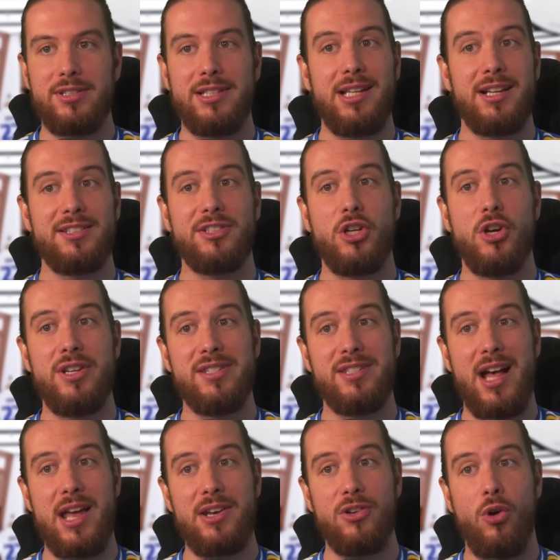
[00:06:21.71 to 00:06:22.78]
He likes to cut
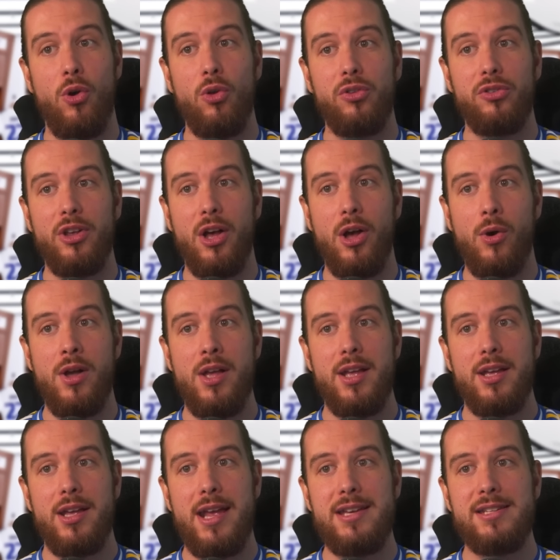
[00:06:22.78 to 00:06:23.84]
inside, and also
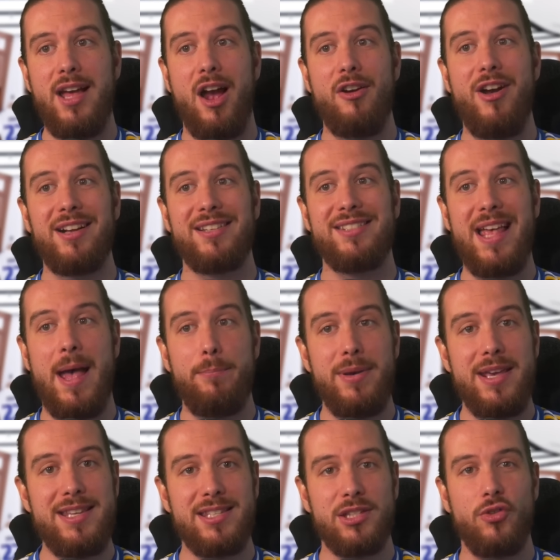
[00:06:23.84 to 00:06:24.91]
indirect
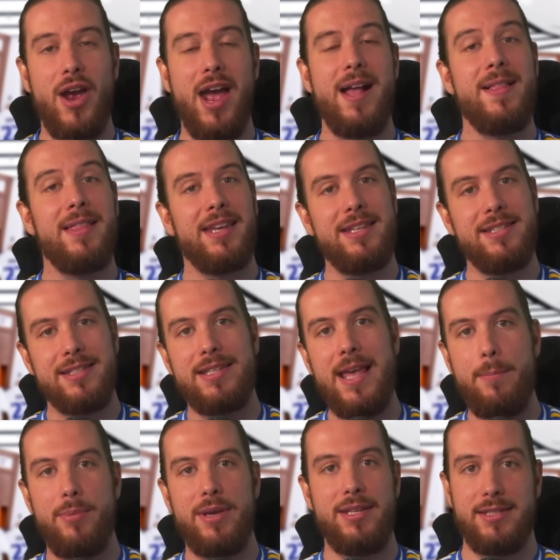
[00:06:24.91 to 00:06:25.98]
set-piece threat. He's a
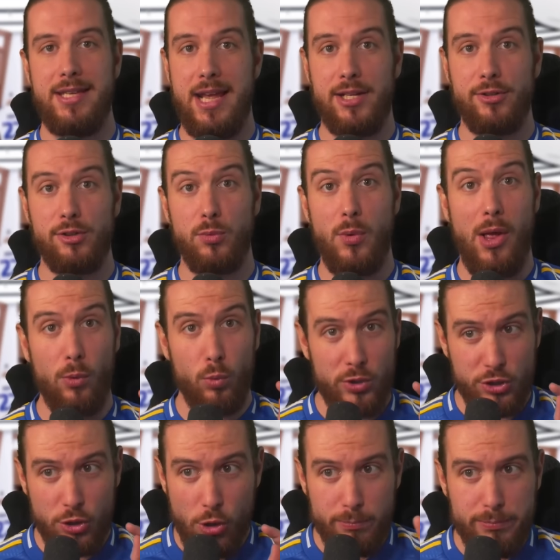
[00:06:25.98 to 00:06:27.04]
set-piece taker as well,
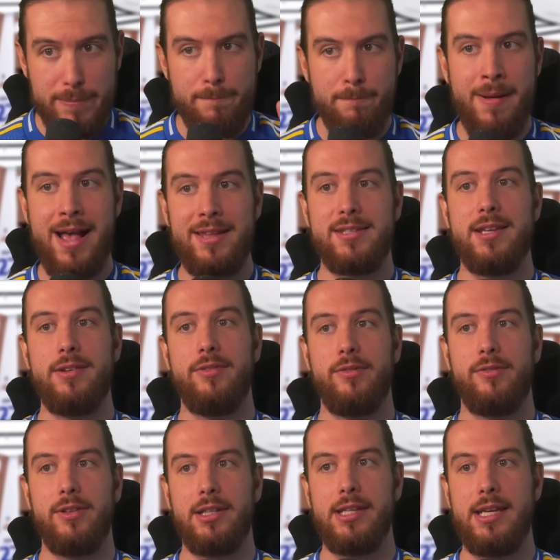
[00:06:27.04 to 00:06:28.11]
which could be massive
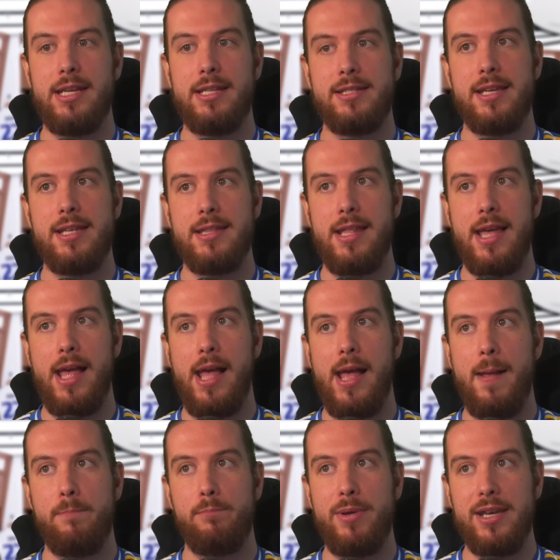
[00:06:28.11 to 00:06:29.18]
for Leeds in
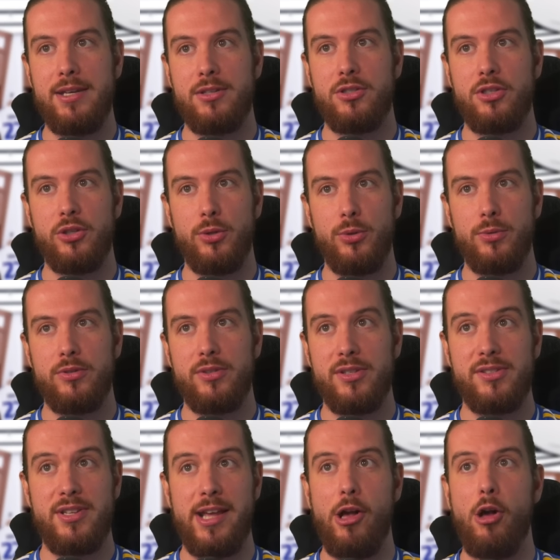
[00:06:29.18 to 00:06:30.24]
their bid to
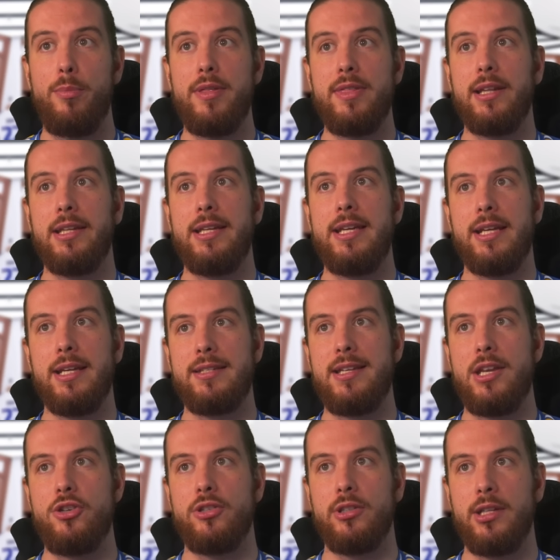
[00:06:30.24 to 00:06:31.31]
stay up in the league,
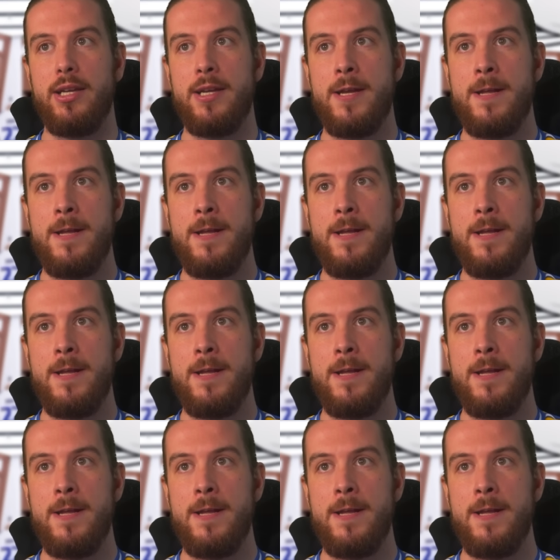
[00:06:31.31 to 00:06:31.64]
essentially.